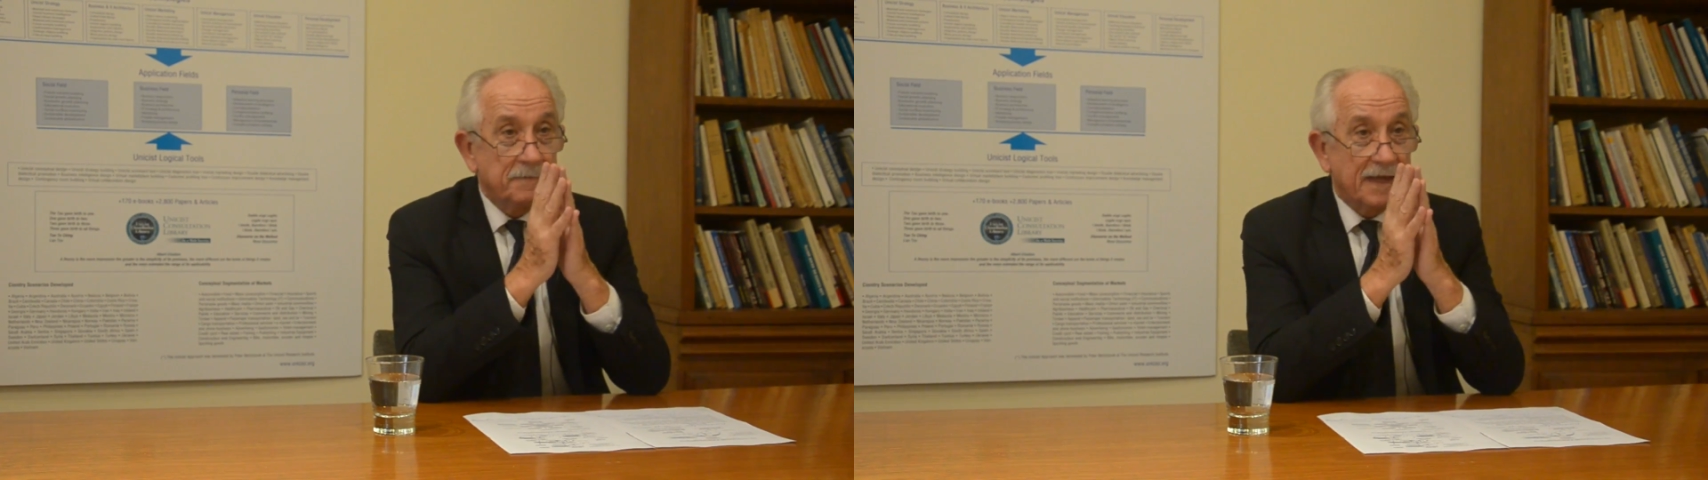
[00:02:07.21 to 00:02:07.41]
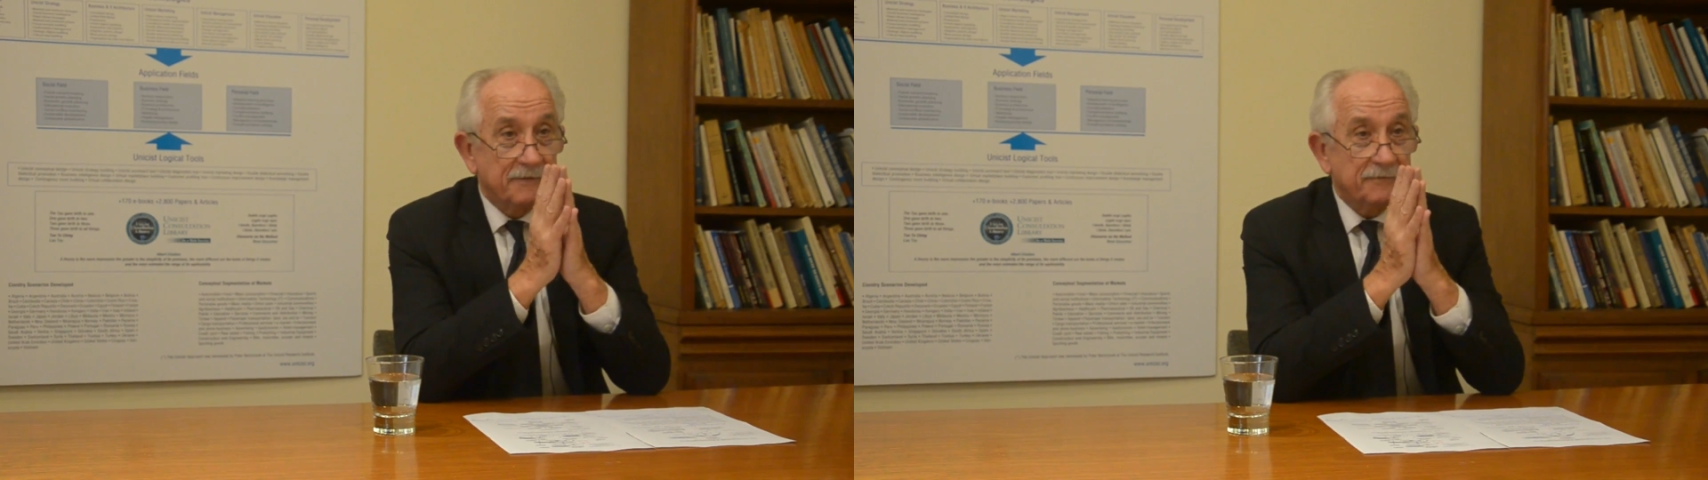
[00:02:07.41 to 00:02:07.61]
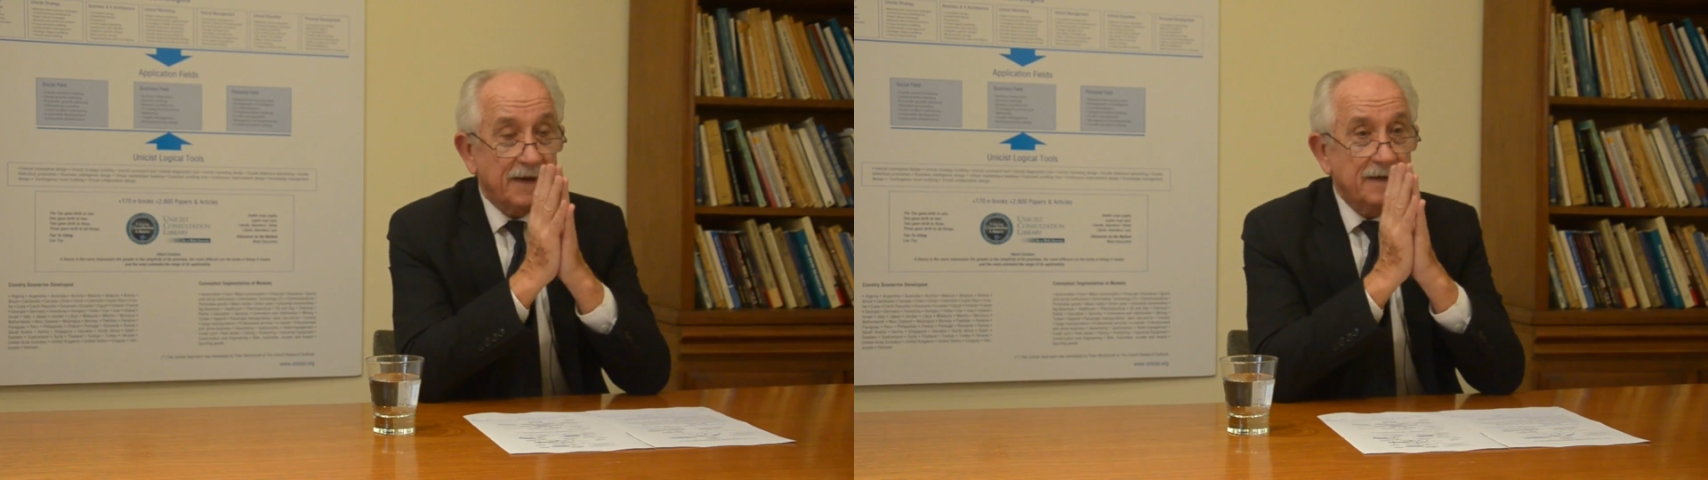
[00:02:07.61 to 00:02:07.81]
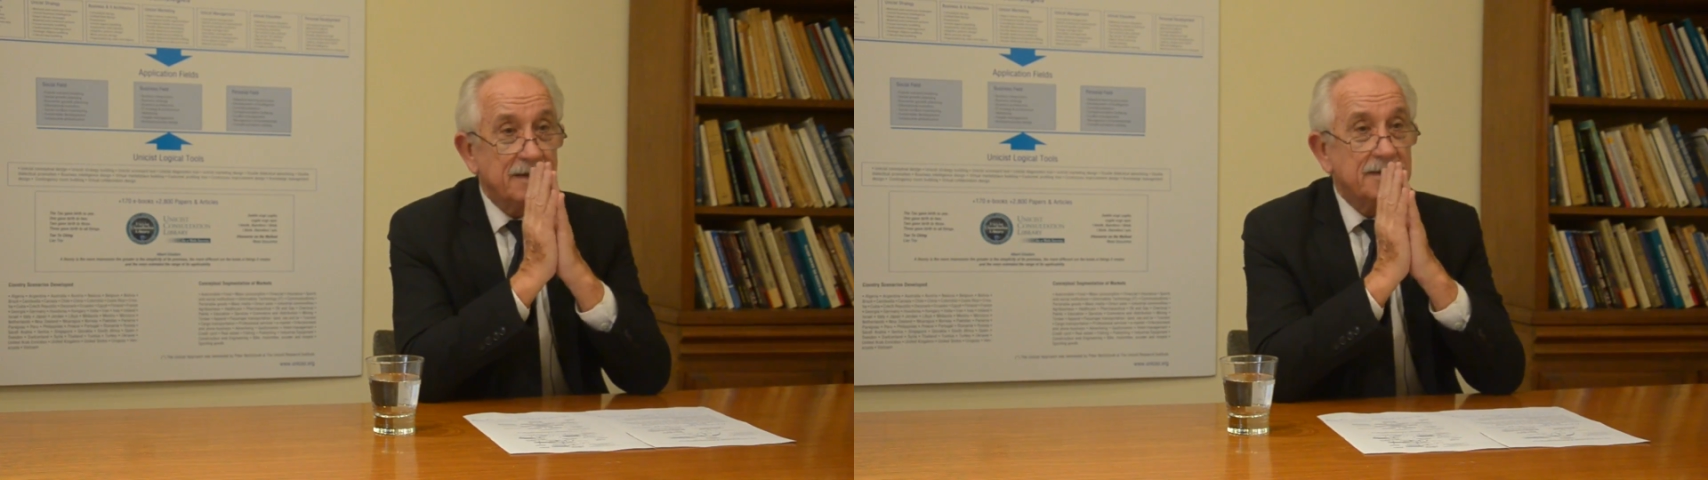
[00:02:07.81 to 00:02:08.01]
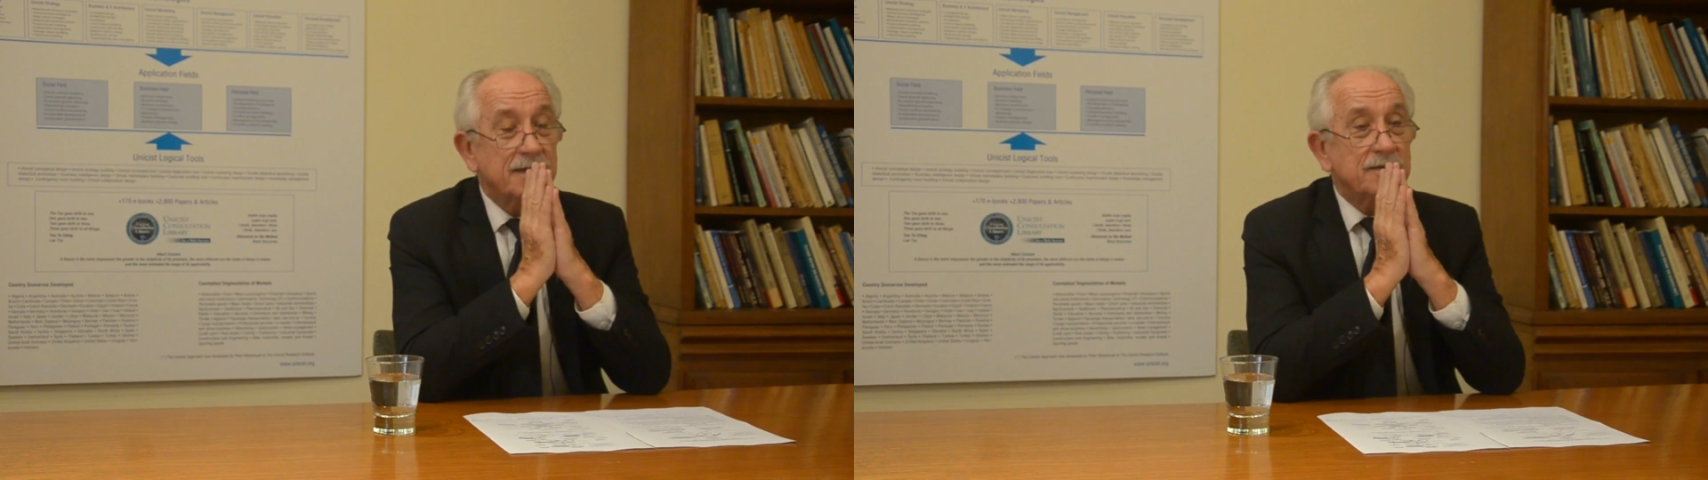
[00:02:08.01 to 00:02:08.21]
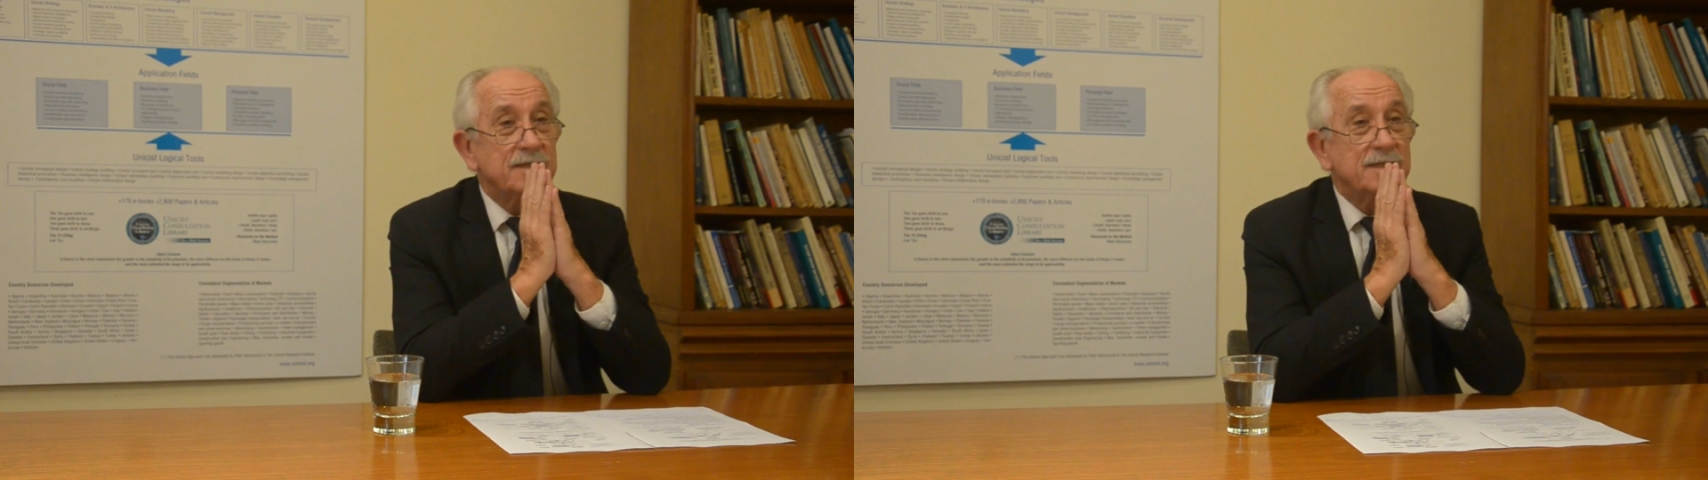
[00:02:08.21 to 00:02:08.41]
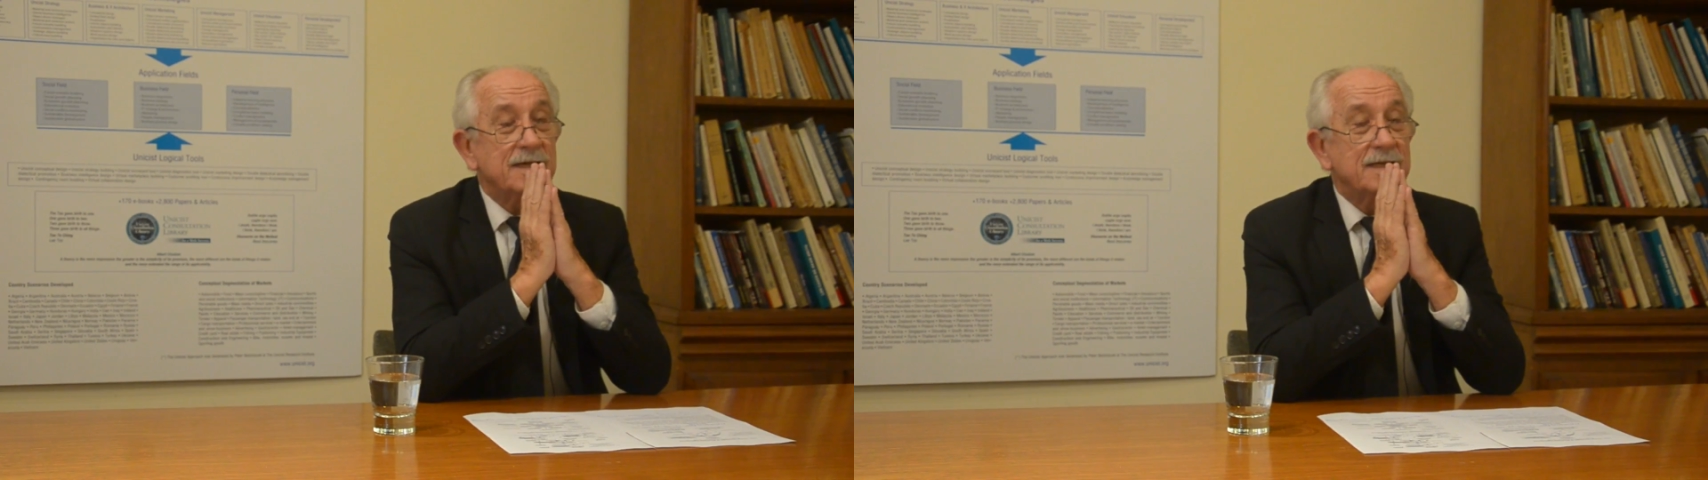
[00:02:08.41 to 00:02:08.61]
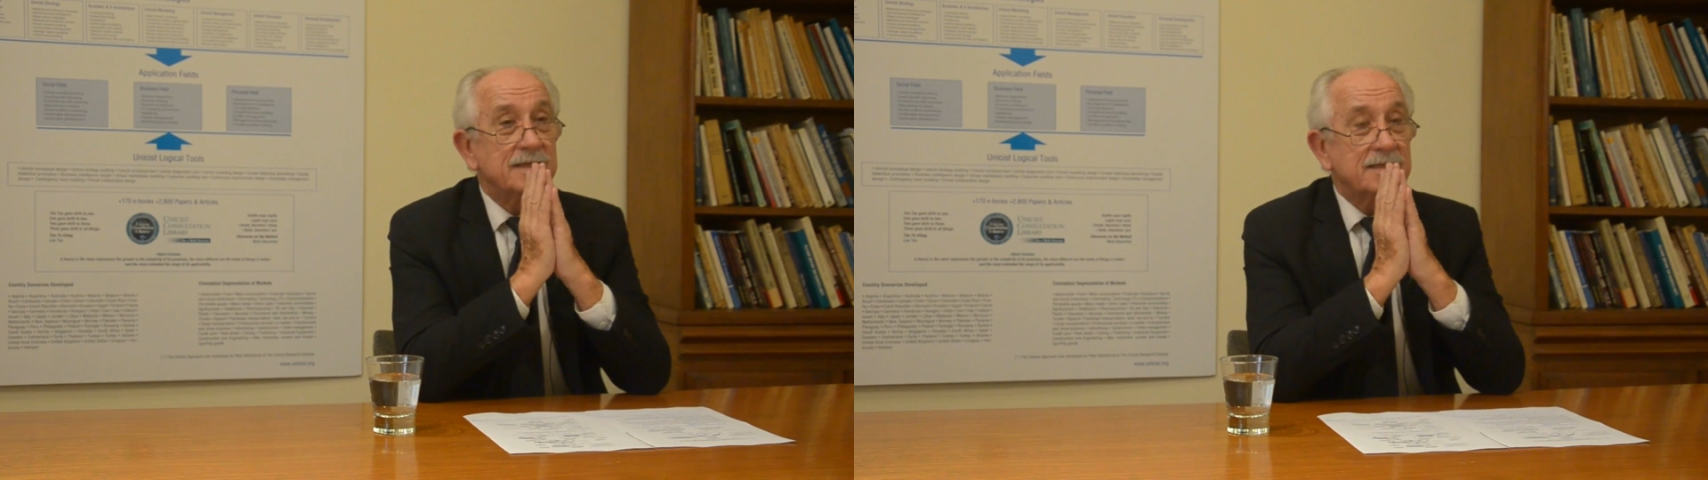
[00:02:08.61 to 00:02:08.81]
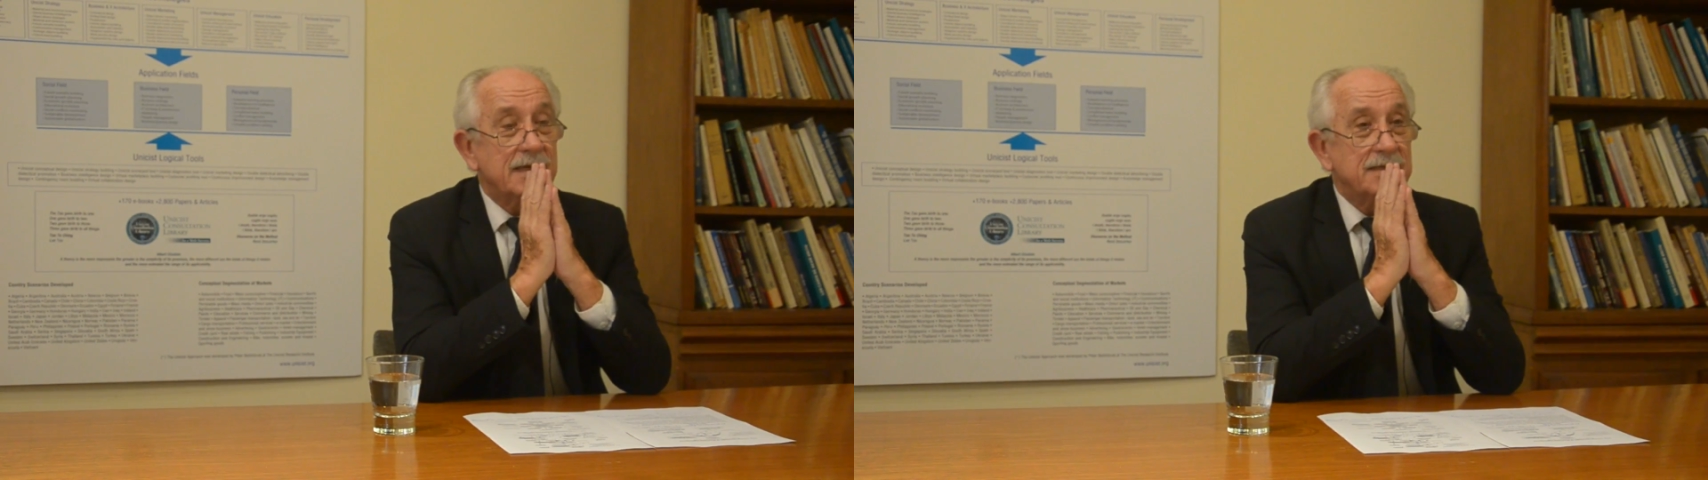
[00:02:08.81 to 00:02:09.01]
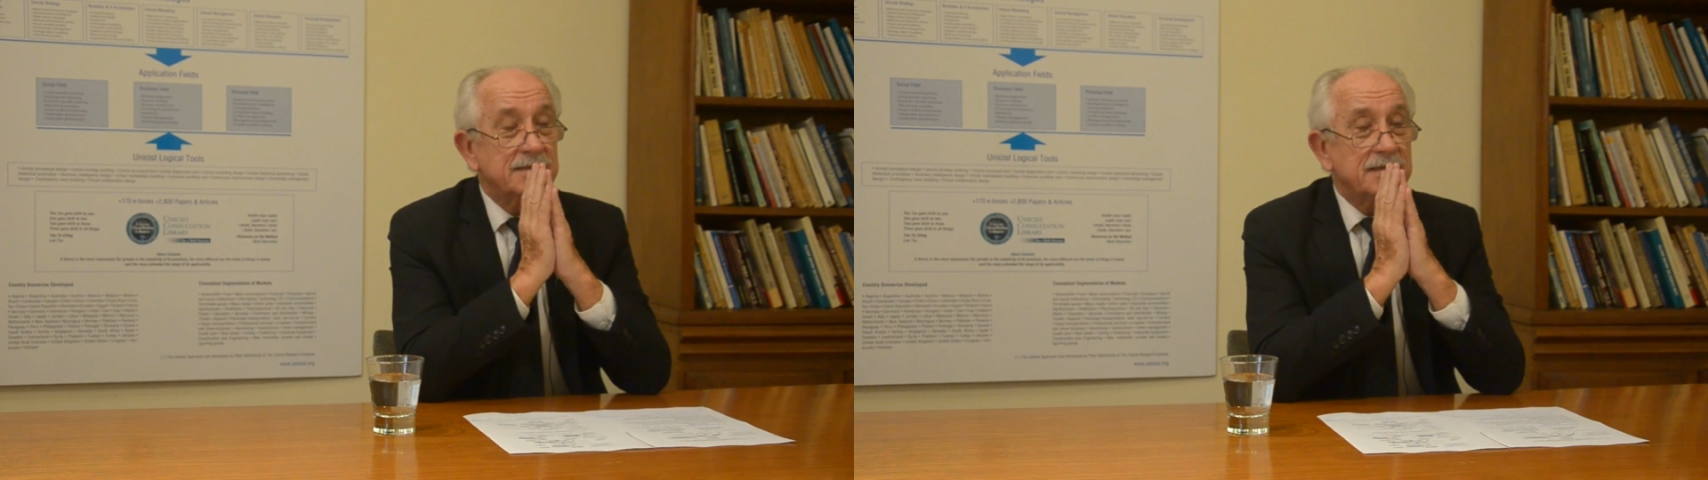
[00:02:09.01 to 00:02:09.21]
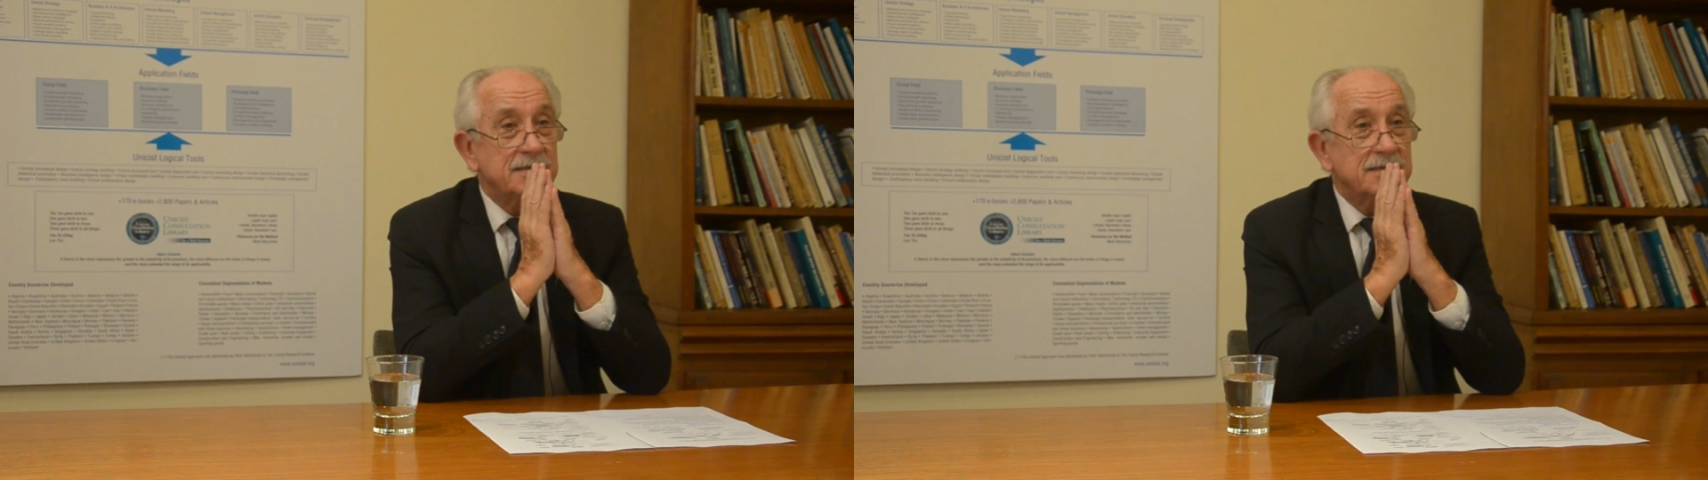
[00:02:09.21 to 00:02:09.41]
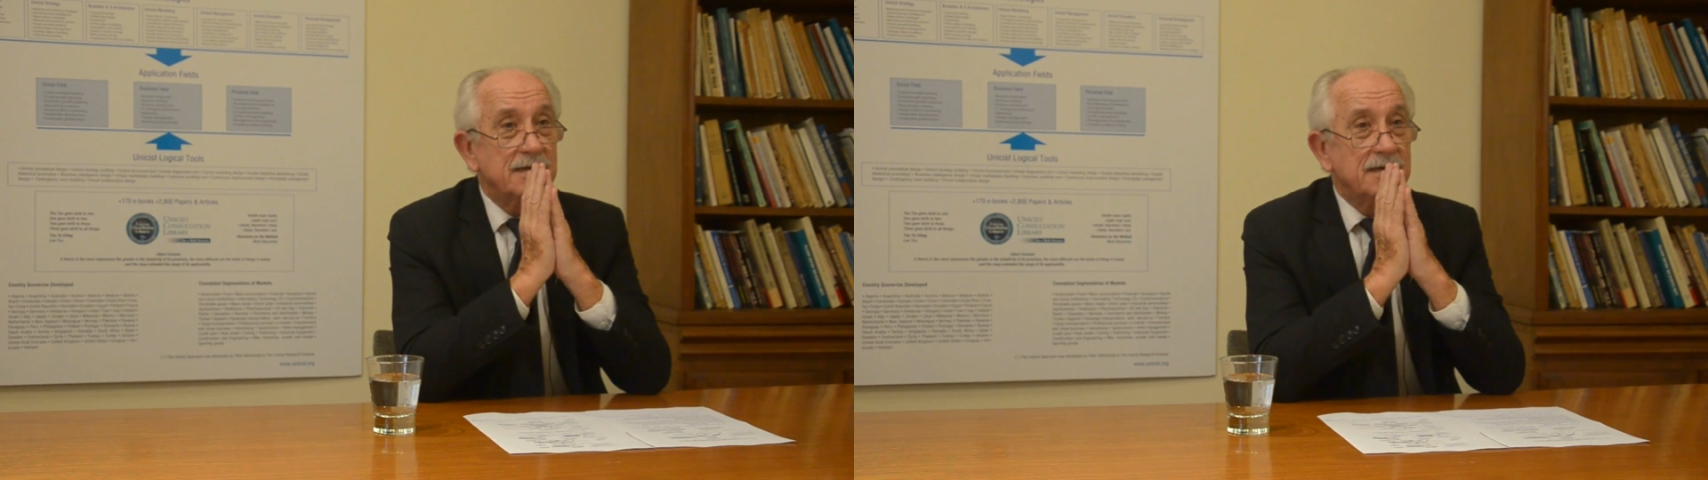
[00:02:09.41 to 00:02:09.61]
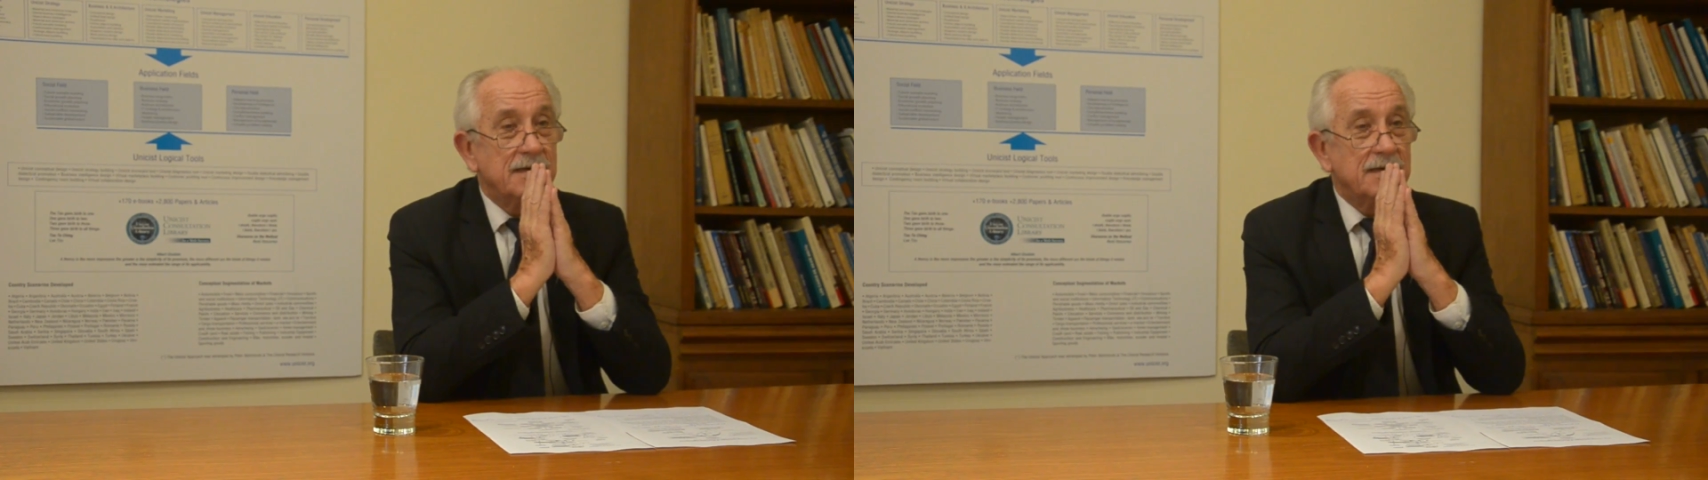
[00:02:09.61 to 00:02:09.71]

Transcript: And finally, the critical intelligence